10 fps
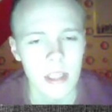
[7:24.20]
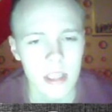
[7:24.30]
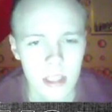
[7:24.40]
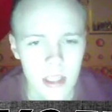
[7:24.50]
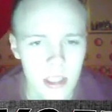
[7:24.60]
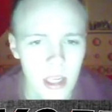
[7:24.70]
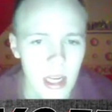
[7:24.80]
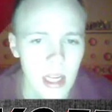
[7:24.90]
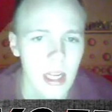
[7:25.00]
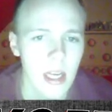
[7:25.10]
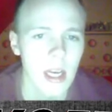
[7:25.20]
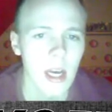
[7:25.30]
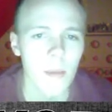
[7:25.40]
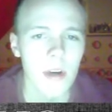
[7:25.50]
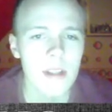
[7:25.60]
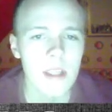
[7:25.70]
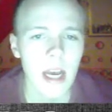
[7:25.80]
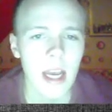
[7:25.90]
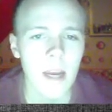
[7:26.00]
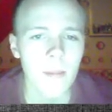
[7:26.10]
Sturdies and such.
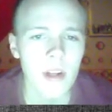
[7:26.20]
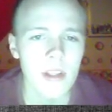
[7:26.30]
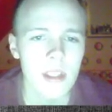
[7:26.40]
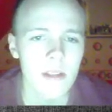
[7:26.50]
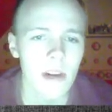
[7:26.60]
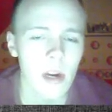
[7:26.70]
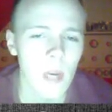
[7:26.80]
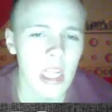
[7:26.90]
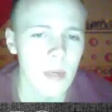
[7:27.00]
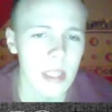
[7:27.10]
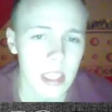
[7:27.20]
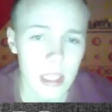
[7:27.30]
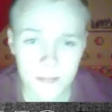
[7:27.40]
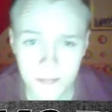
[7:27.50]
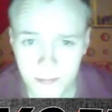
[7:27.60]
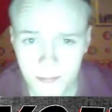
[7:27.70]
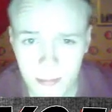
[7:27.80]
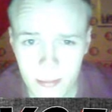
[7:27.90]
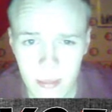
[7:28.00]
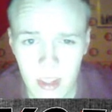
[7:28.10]
But I am not very weak to it,
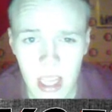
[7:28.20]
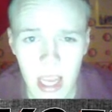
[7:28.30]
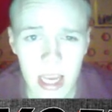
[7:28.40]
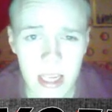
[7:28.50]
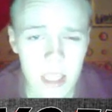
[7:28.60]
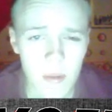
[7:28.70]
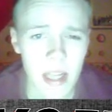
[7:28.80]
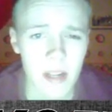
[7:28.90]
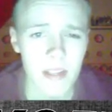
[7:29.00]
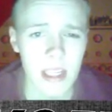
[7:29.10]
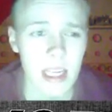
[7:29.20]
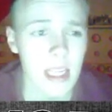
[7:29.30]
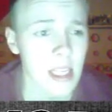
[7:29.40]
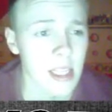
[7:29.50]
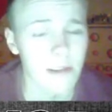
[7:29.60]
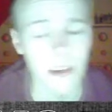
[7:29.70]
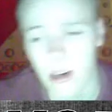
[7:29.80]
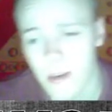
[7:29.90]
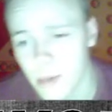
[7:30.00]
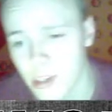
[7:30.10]
and that's why I don't think I need a
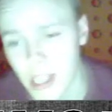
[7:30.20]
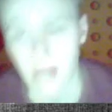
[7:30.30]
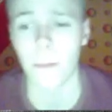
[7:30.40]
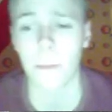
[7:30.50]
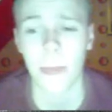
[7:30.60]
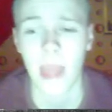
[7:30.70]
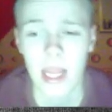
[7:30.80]
Defogger per se.